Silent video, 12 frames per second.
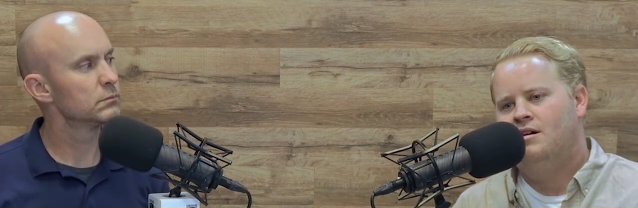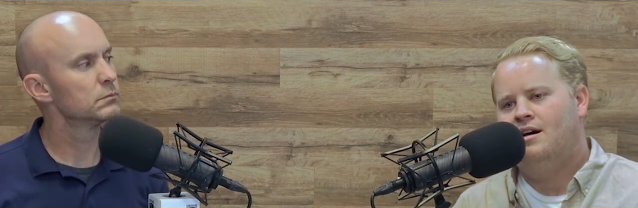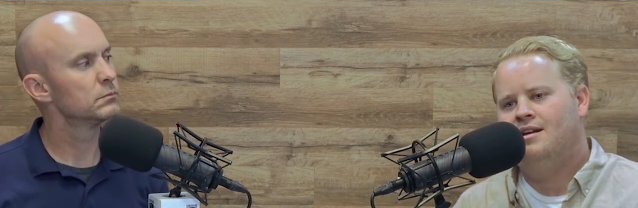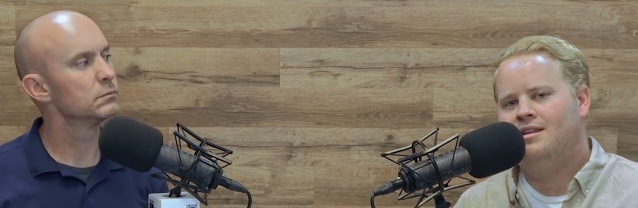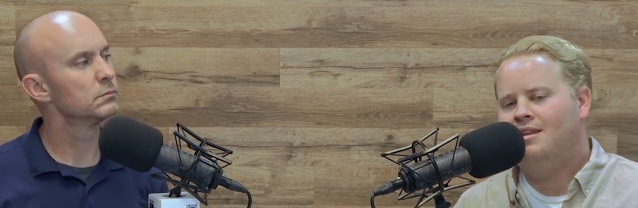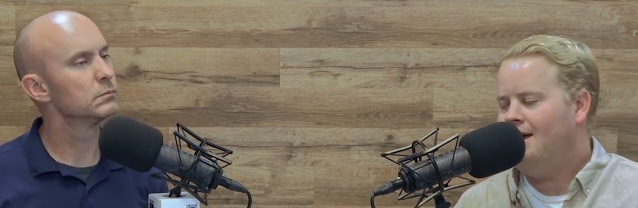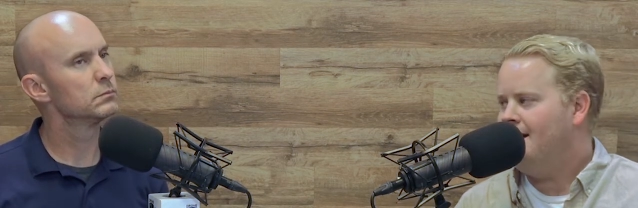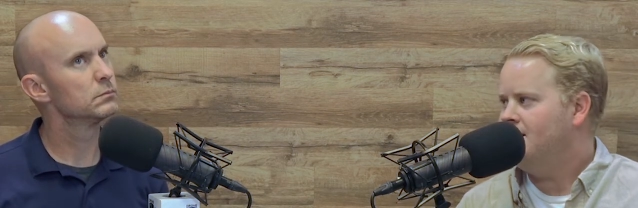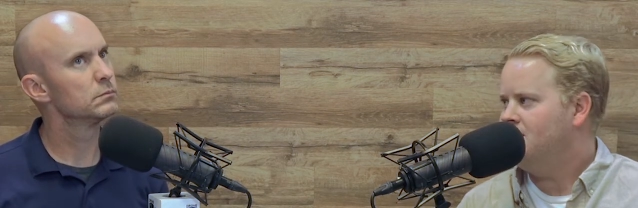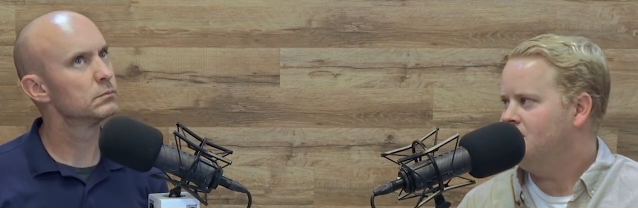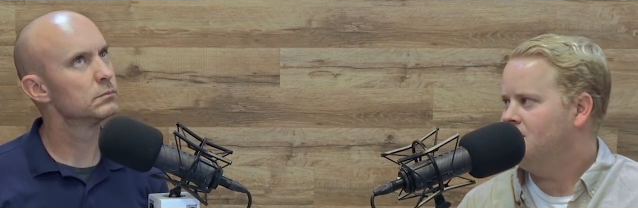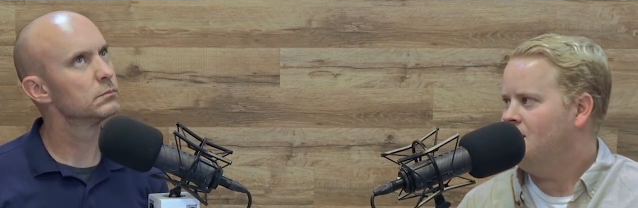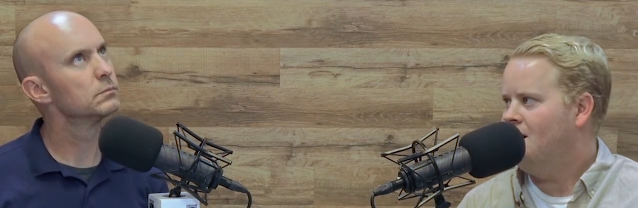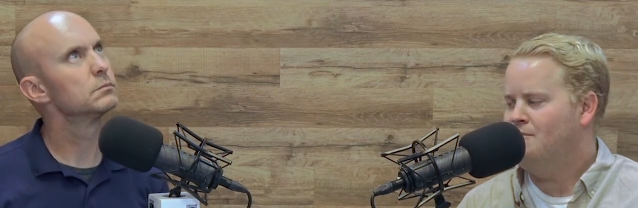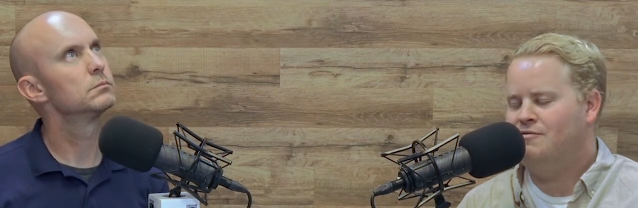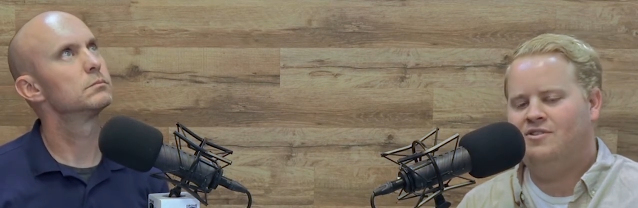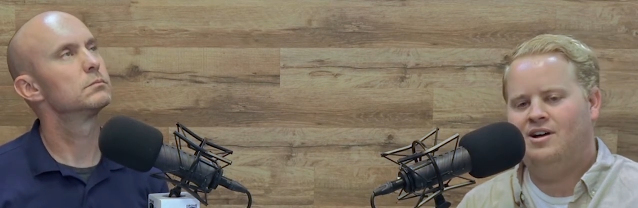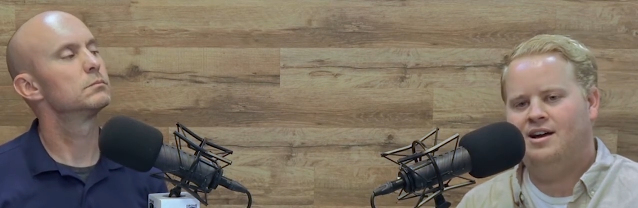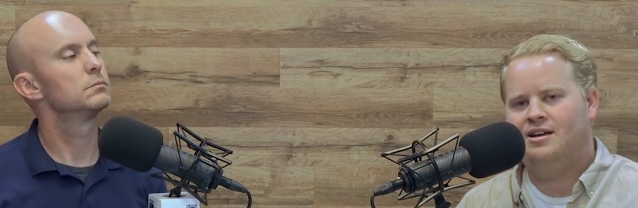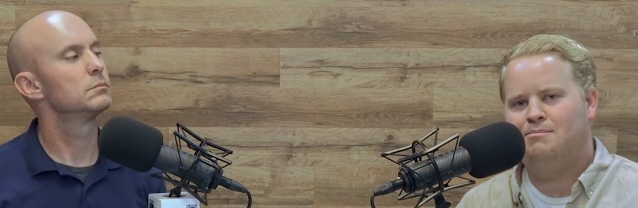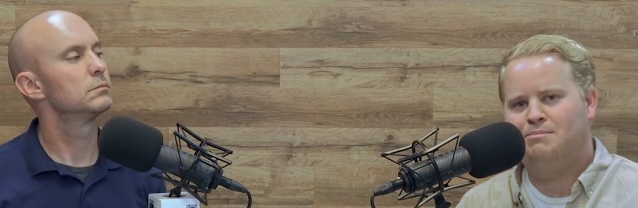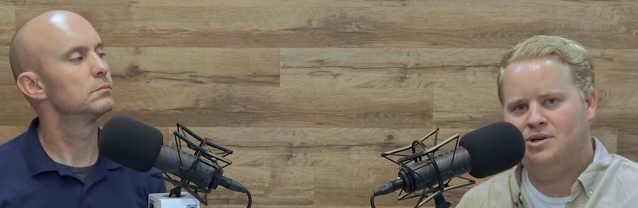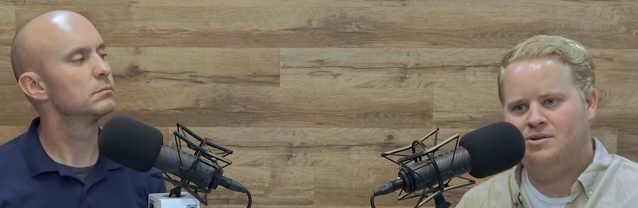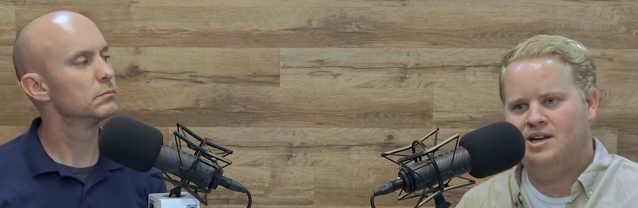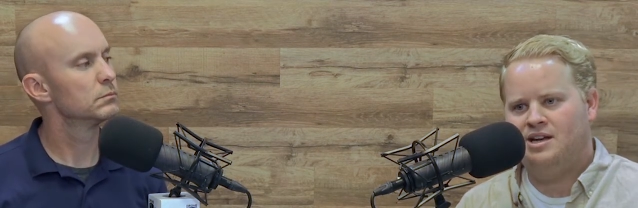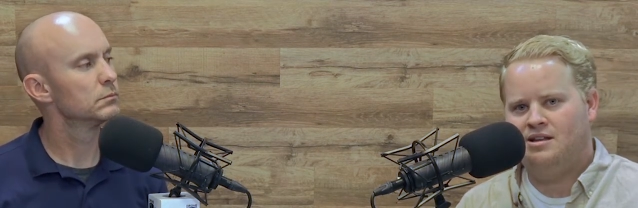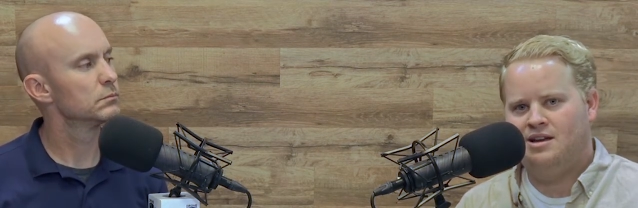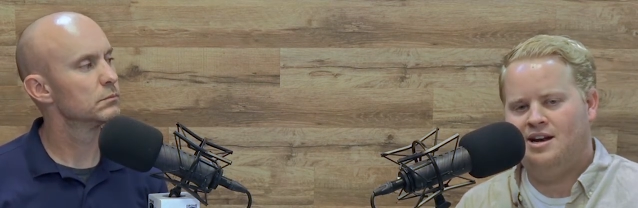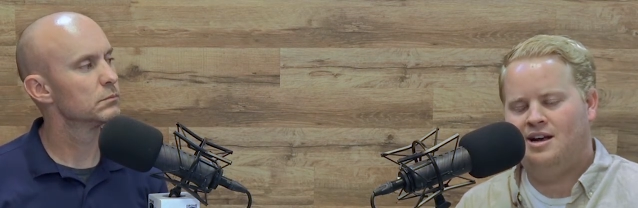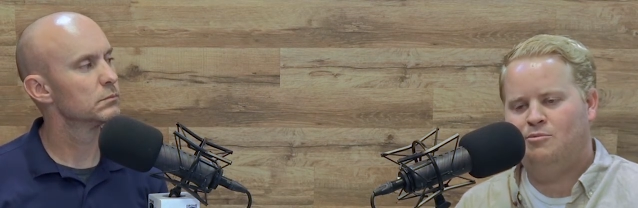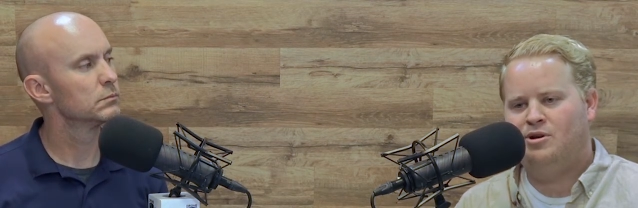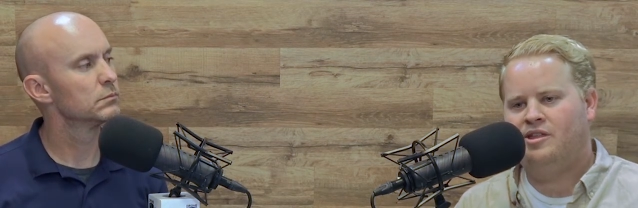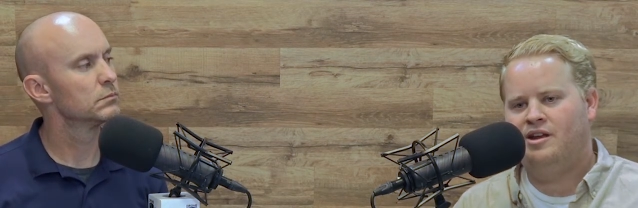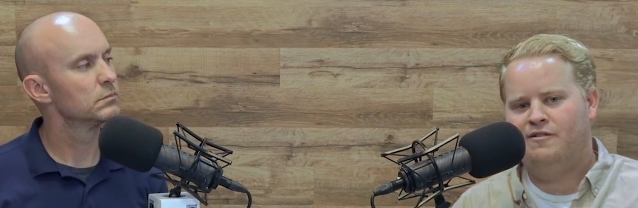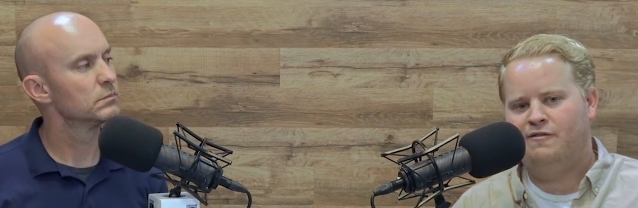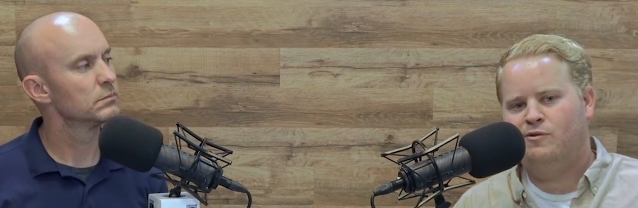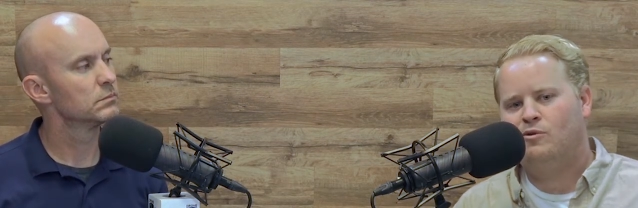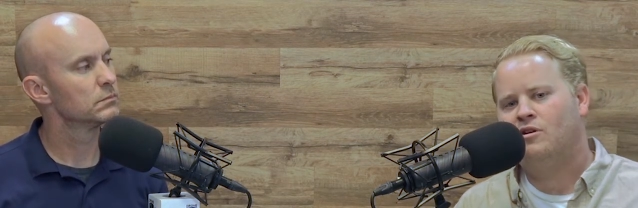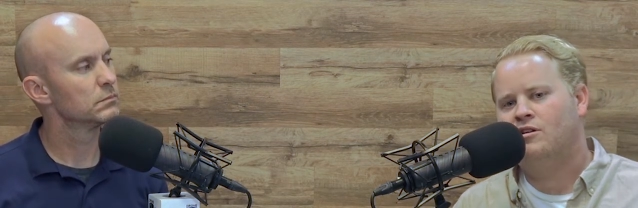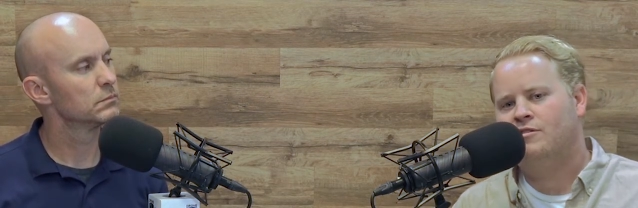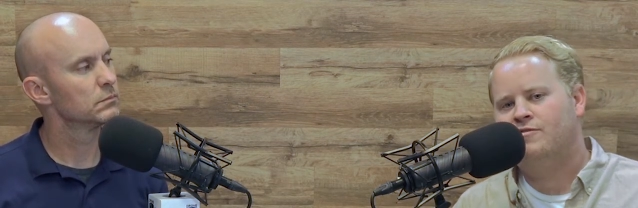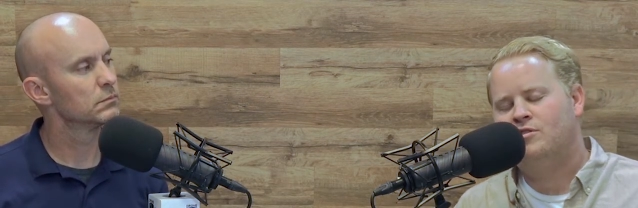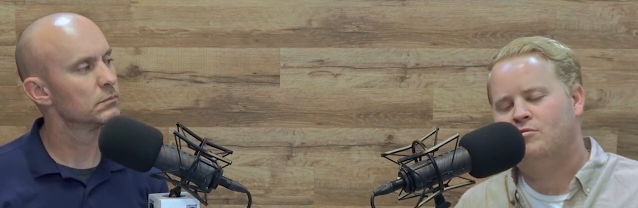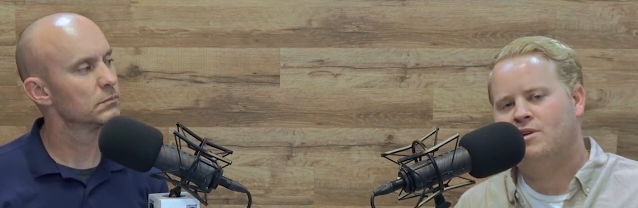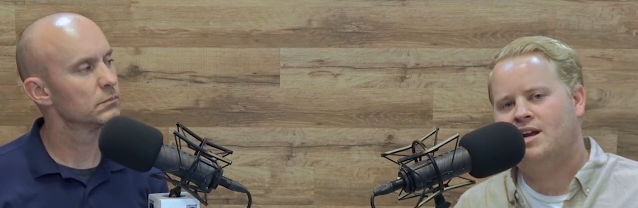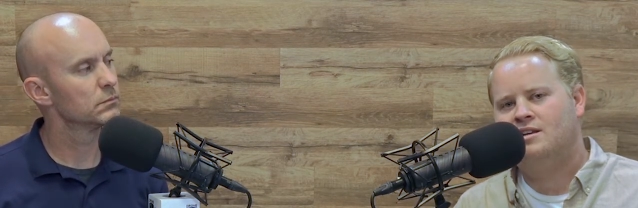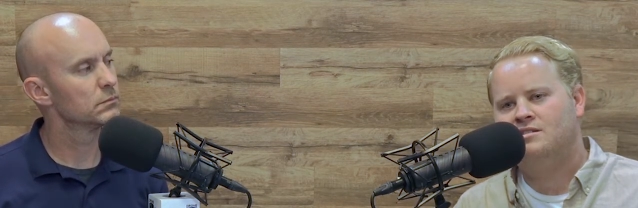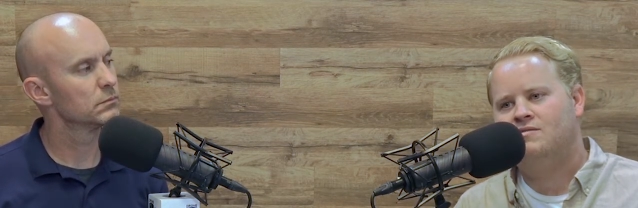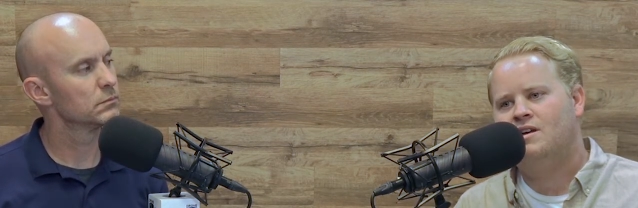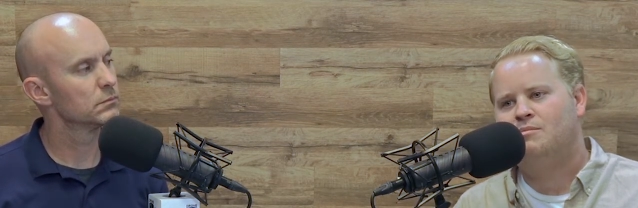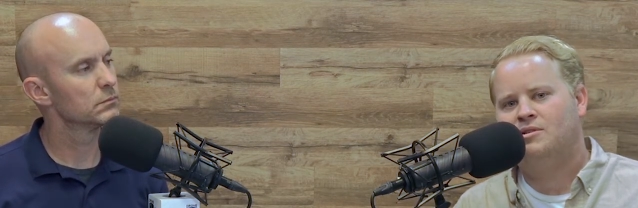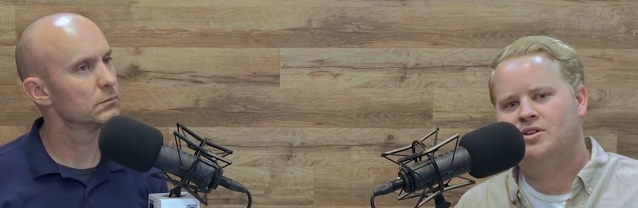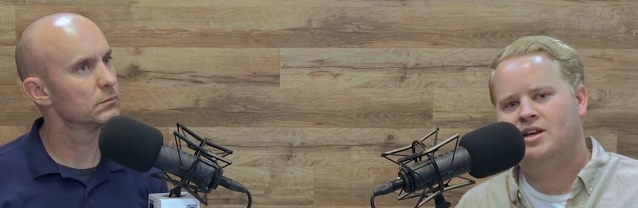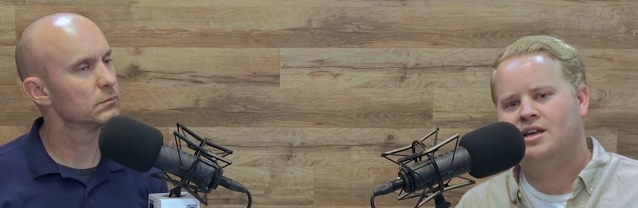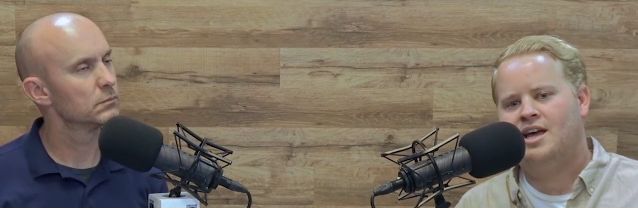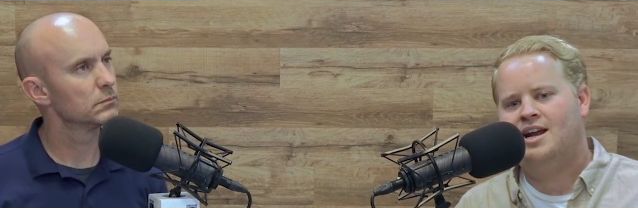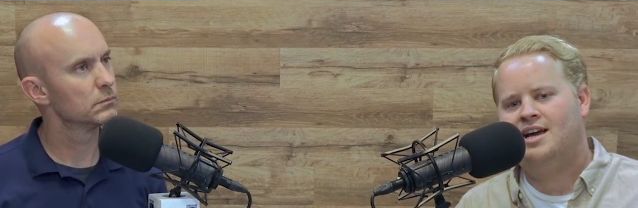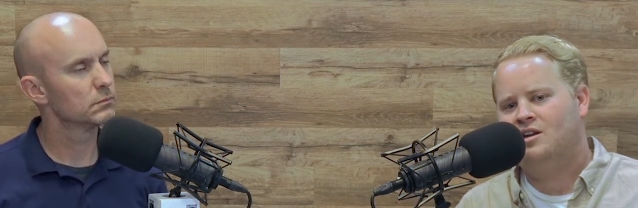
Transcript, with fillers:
Speaker 1: unless I'm flying a building and I'm within a 400 foot radius of that building and I